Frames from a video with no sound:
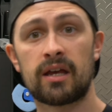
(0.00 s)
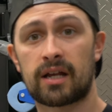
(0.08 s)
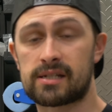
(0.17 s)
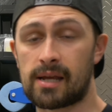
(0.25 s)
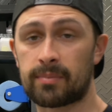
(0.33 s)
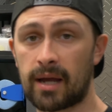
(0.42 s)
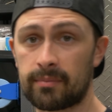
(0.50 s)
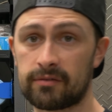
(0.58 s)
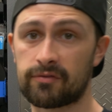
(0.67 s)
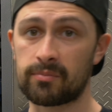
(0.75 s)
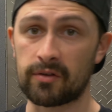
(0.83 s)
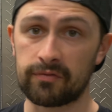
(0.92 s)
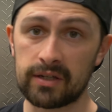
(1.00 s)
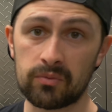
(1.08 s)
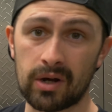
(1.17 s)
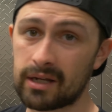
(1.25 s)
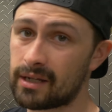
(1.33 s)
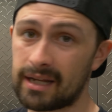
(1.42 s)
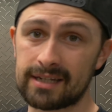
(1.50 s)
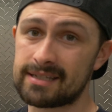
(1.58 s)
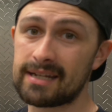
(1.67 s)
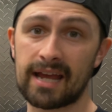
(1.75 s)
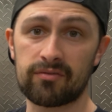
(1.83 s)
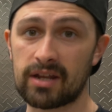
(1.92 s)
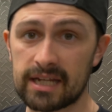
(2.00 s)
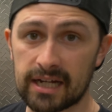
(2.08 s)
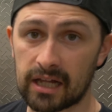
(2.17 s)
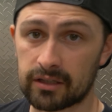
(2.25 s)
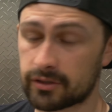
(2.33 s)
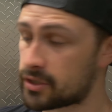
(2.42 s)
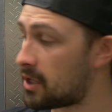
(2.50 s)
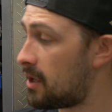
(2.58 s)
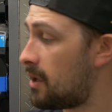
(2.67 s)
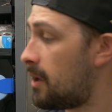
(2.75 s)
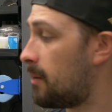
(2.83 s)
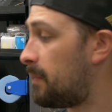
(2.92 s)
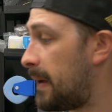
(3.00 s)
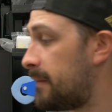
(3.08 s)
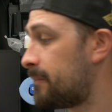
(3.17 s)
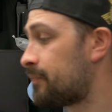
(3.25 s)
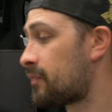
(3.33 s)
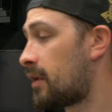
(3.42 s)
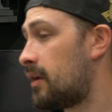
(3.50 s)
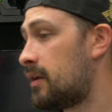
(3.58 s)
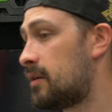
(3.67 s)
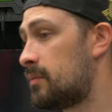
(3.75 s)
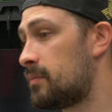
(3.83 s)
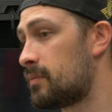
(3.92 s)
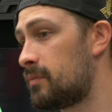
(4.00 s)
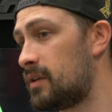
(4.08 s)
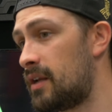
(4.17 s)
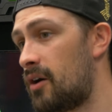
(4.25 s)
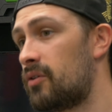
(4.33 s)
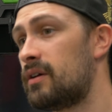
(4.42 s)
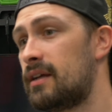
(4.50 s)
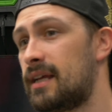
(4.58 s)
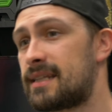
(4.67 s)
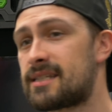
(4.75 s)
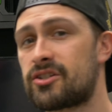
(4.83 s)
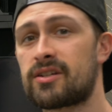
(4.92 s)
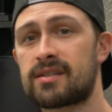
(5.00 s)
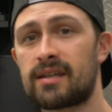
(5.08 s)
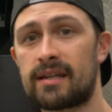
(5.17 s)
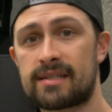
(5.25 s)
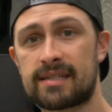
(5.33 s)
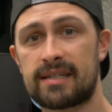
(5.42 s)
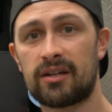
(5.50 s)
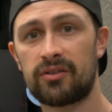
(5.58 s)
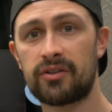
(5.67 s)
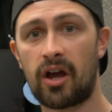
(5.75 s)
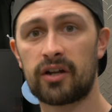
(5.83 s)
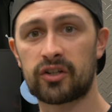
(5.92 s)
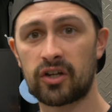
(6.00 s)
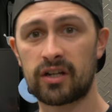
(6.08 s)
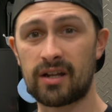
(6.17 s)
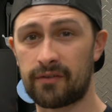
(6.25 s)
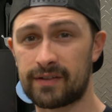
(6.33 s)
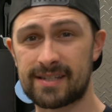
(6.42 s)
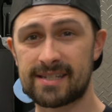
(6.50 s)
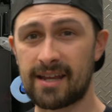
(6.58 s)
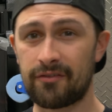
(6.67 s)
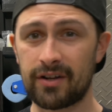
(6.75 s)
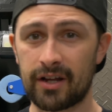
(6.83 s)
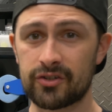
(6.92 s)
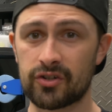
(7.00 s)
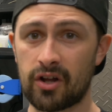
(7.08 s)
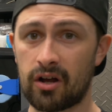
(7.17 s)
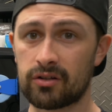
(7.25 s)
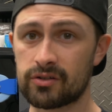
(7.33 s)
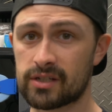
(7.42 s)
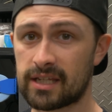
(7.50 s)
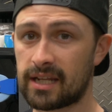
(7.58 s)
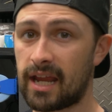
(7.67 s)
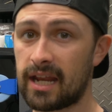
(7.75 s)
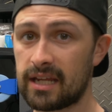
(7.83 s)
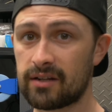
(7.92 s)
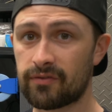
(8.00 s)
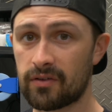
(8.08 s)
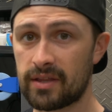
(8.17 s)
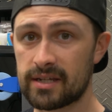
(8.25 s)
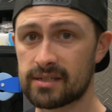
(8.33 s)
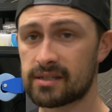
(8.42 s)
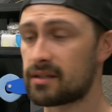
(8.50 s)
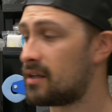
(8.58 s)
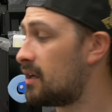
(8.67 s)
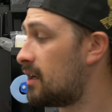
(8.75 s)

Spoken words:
because I'm coming from the V1 and it didn't have any colors. But, you know, it's still not good enough. It's $700 Canadian for this.